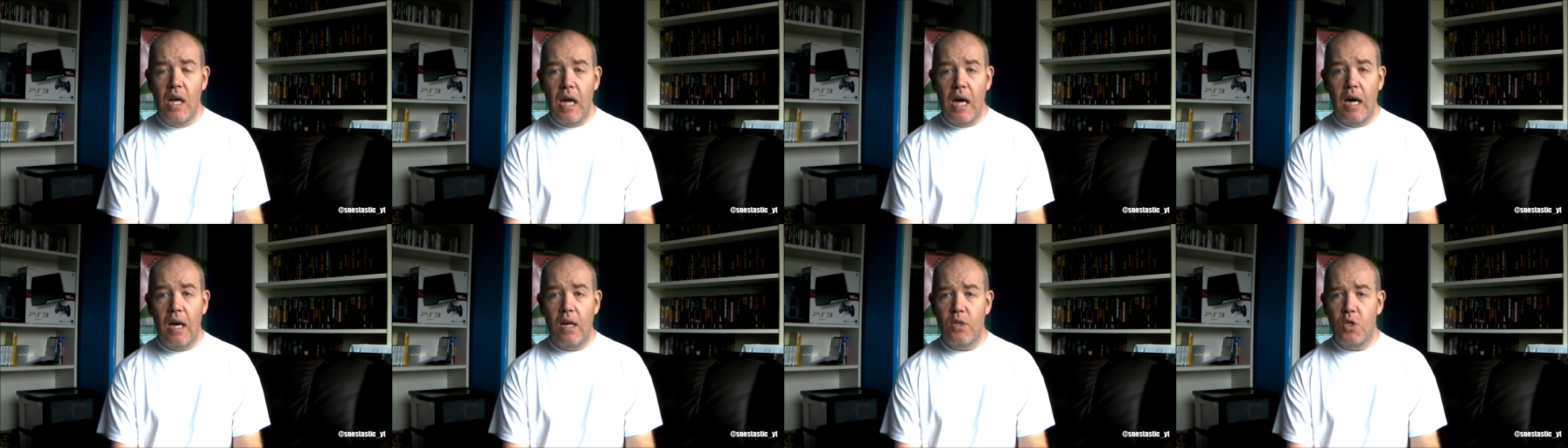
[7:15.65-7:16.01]

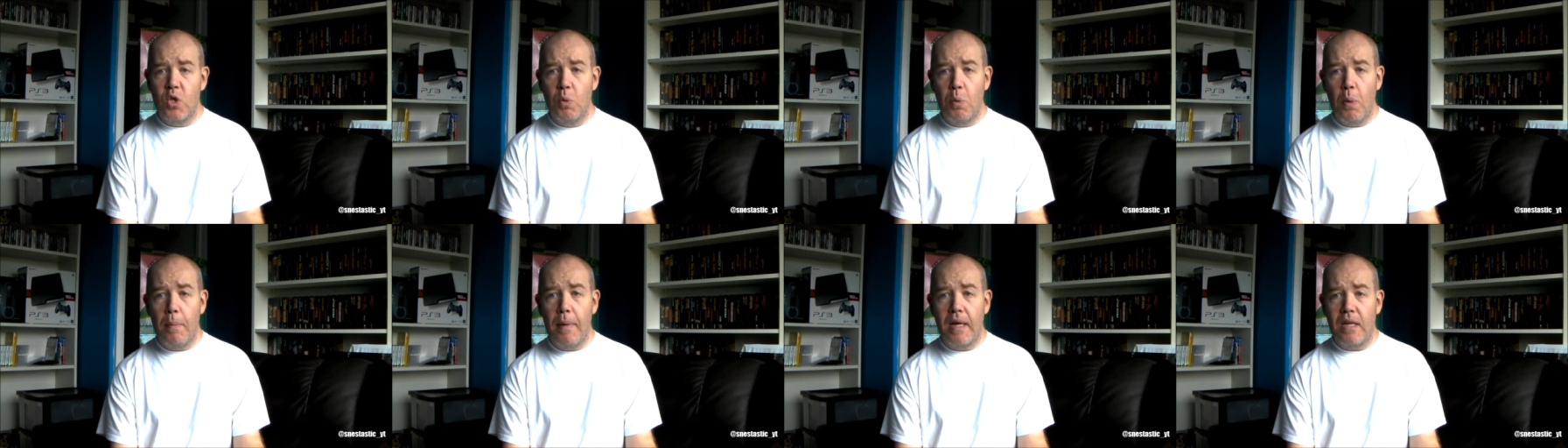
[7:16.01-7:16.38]
are
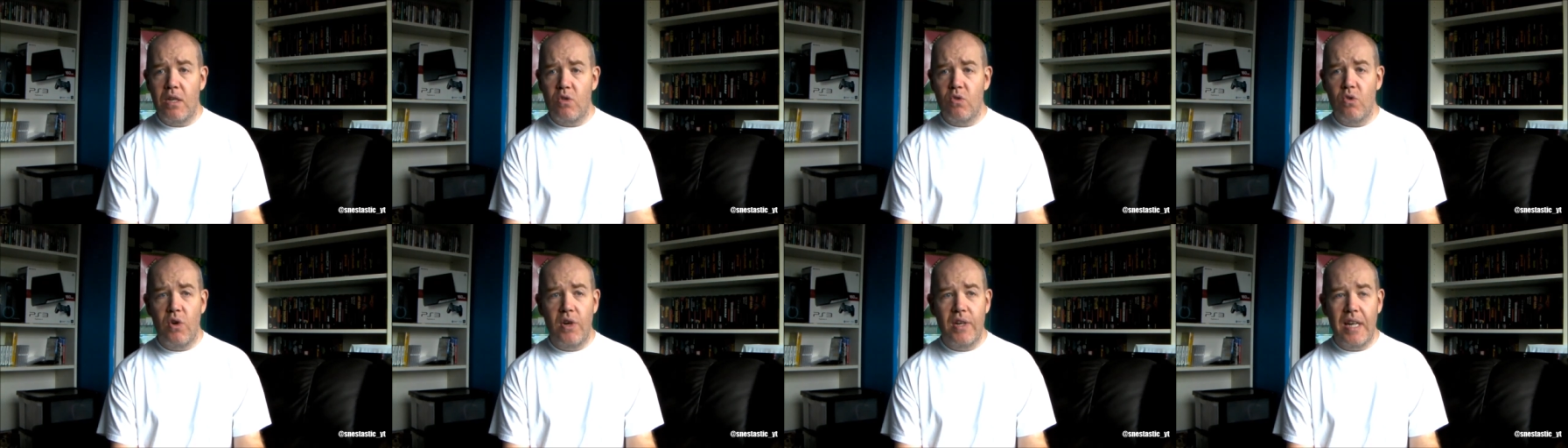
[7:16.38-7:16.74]
Super
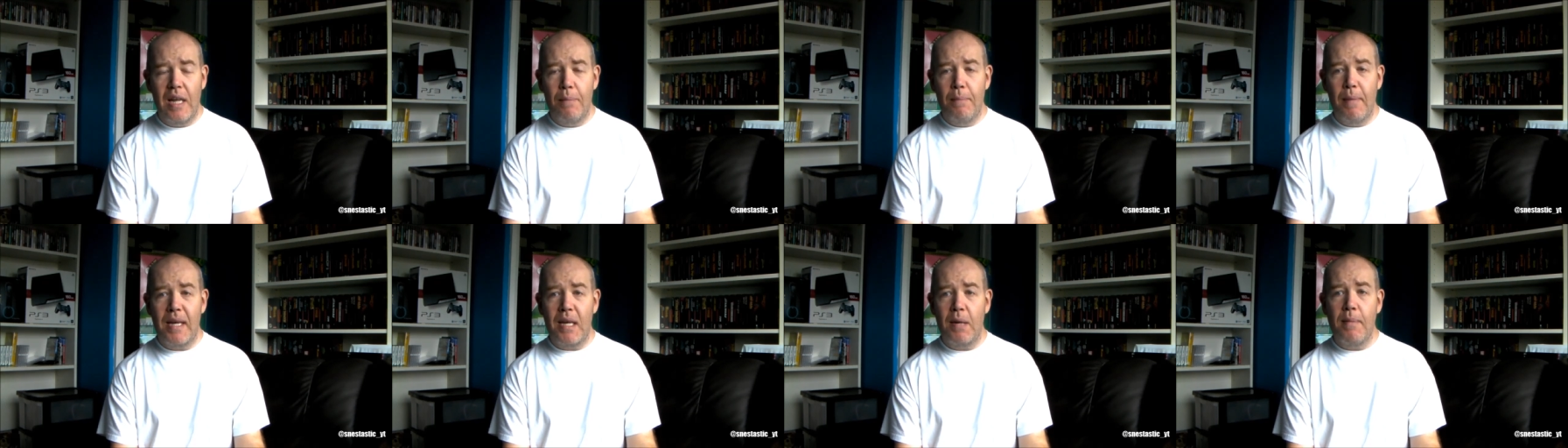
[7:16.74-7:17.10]
Metroid
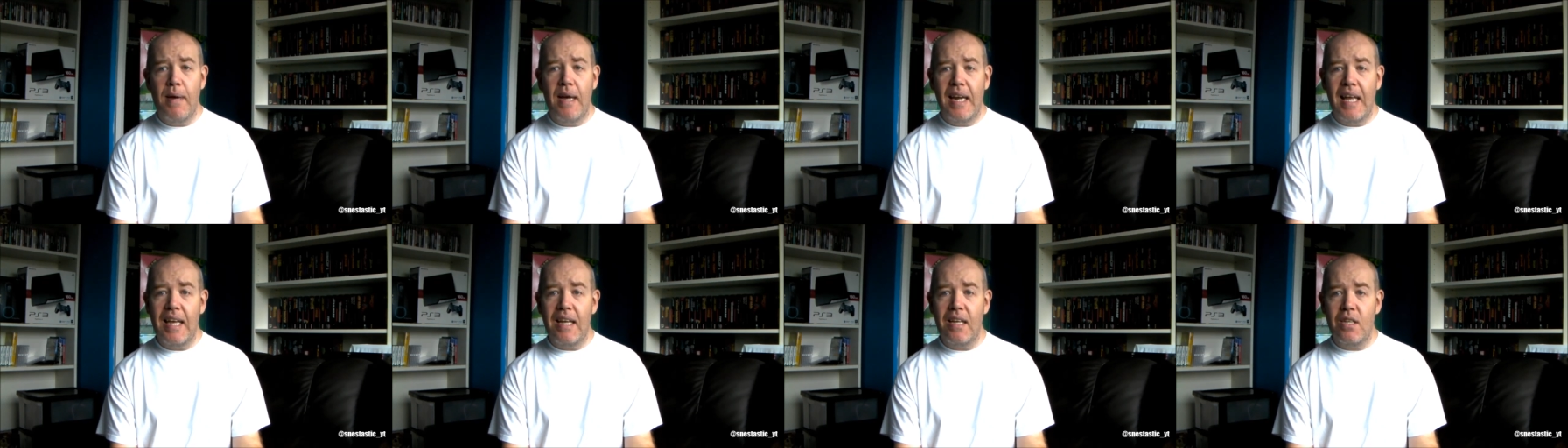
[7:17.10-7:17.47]
and Mega
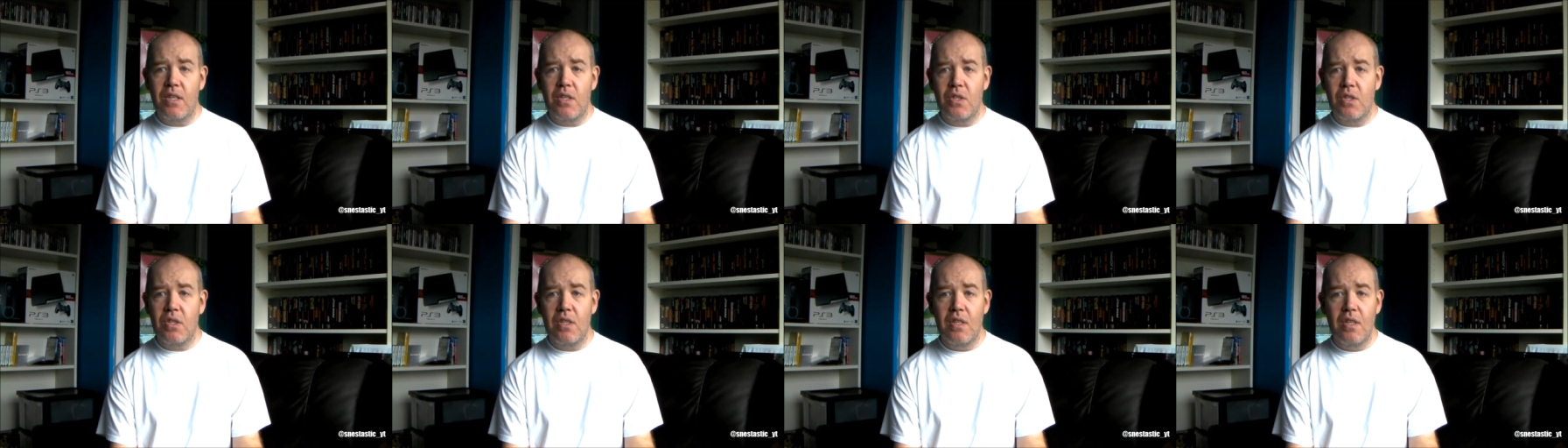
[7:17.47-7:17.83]
Man
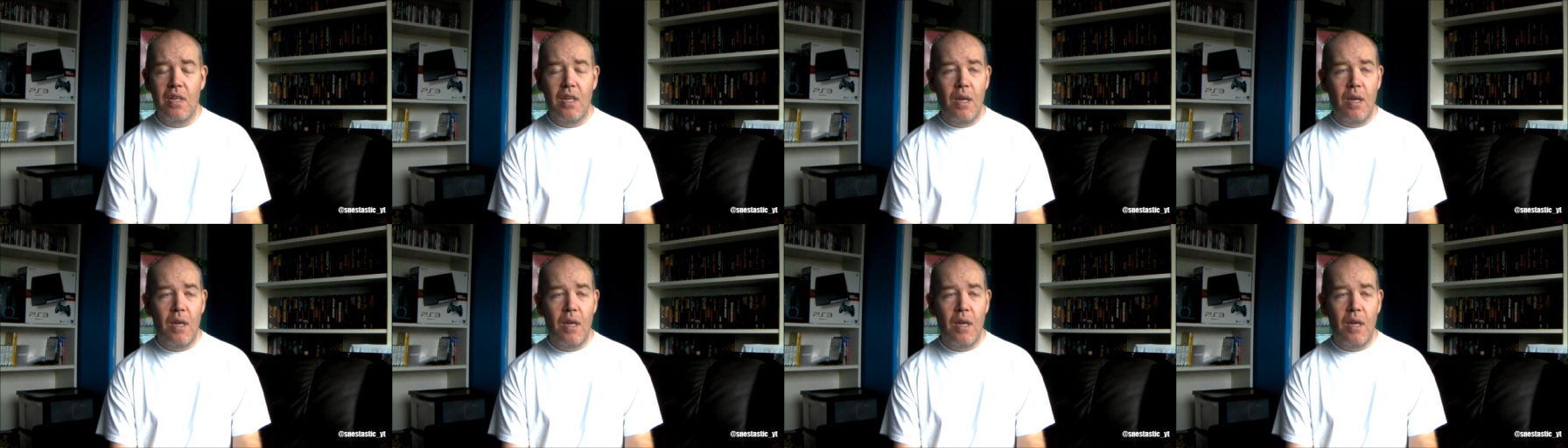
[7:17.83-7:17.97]
X.